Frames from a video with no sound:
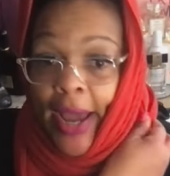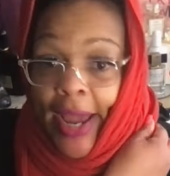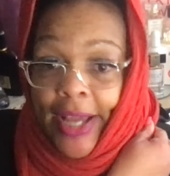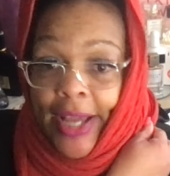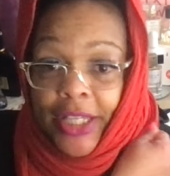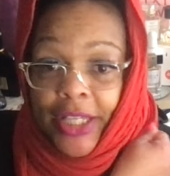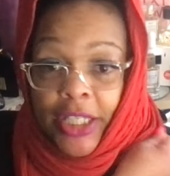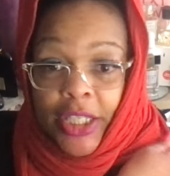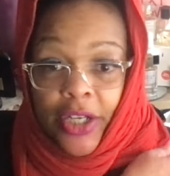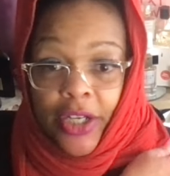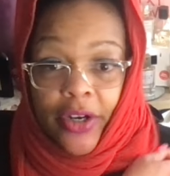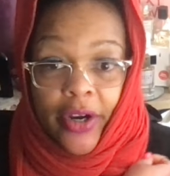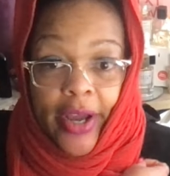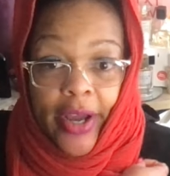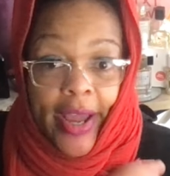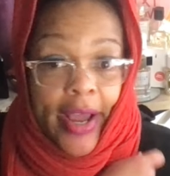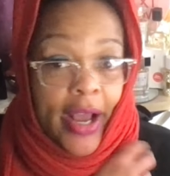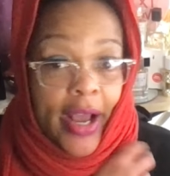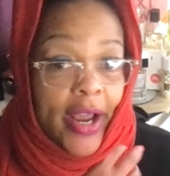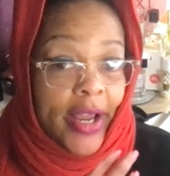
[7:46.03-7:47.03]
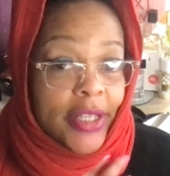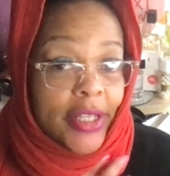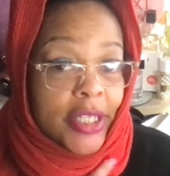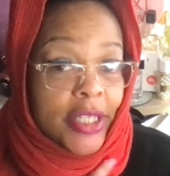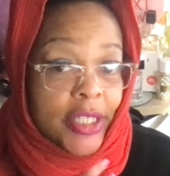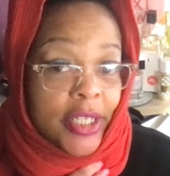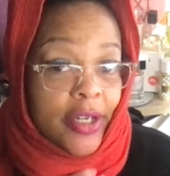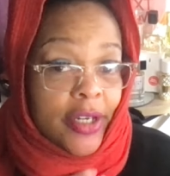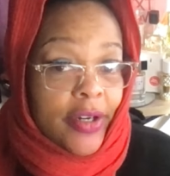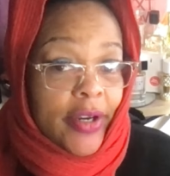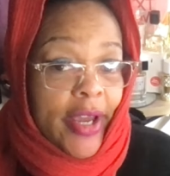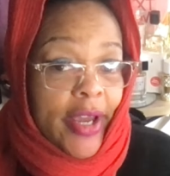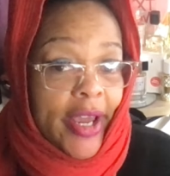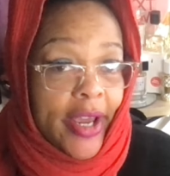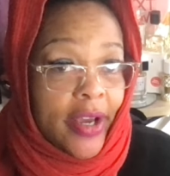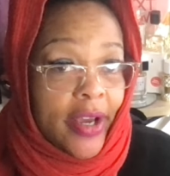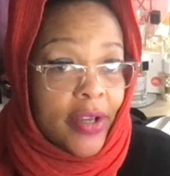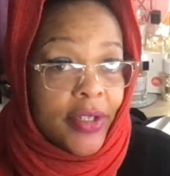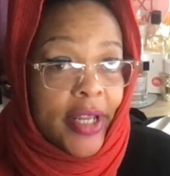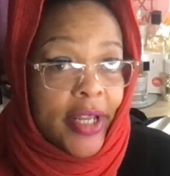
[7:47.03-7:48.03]
had to turn I had to turn
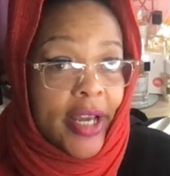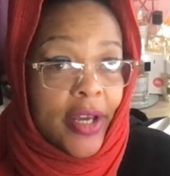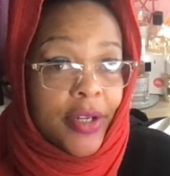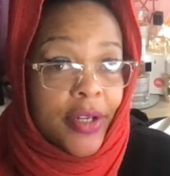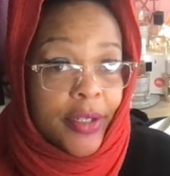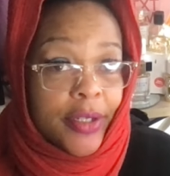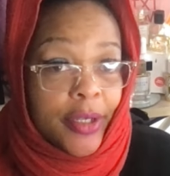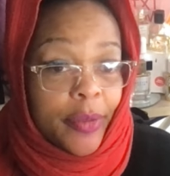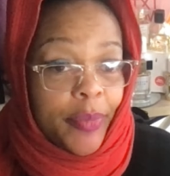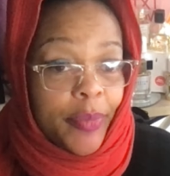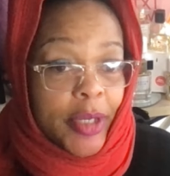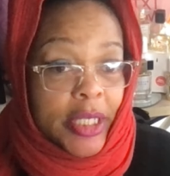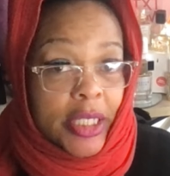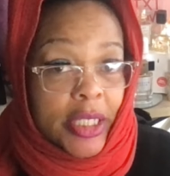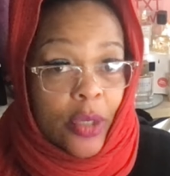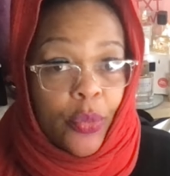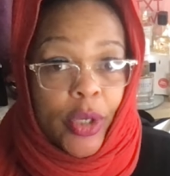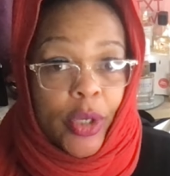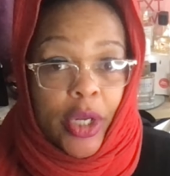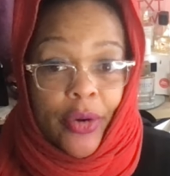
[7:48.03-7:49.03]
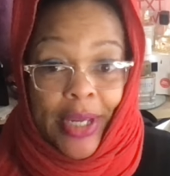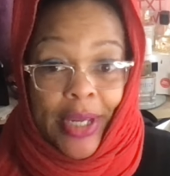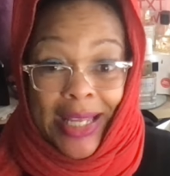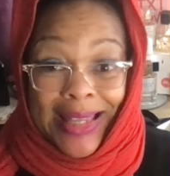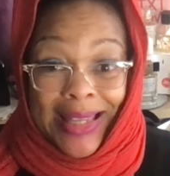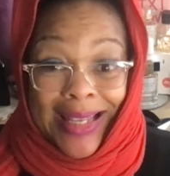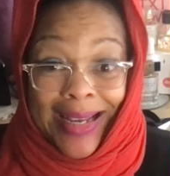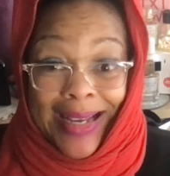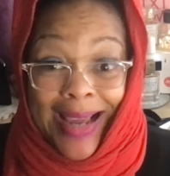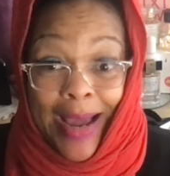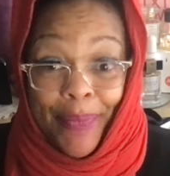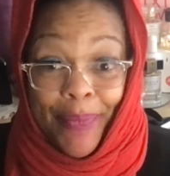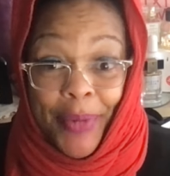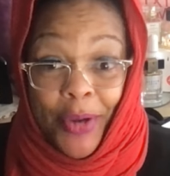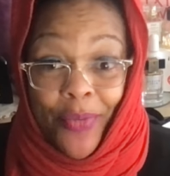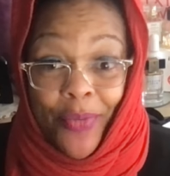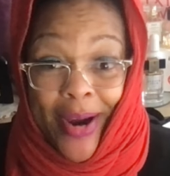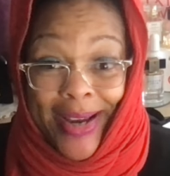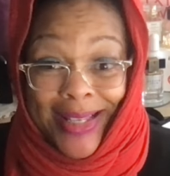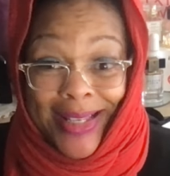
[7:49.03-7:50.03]
Al down a little bit so we don't get the
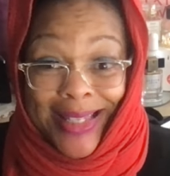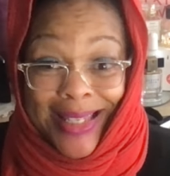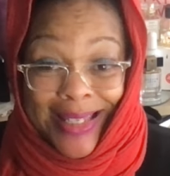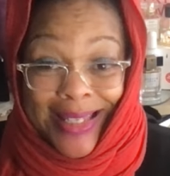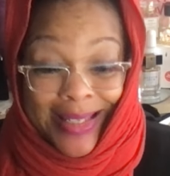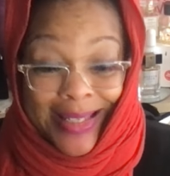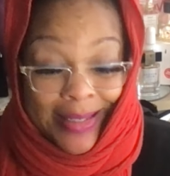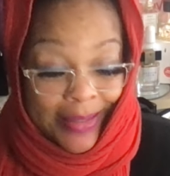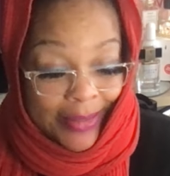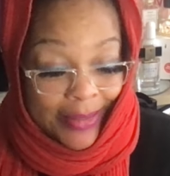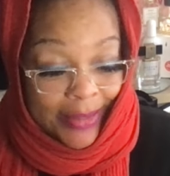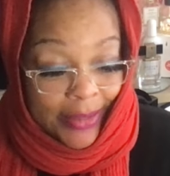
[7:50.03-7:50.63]
copyrights.